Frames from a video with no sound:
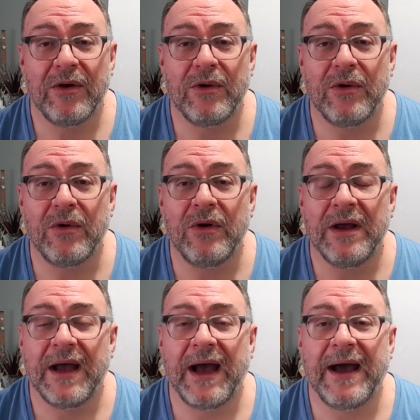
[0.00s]
or
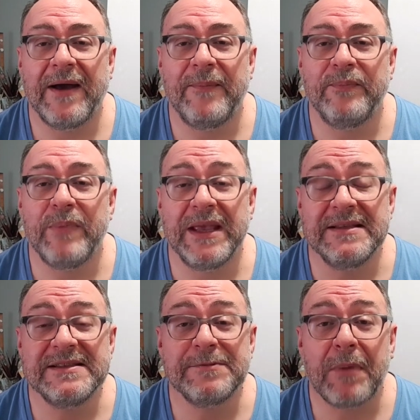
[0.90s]
be
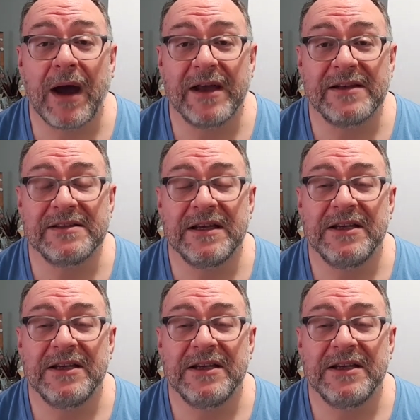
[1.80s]
inspired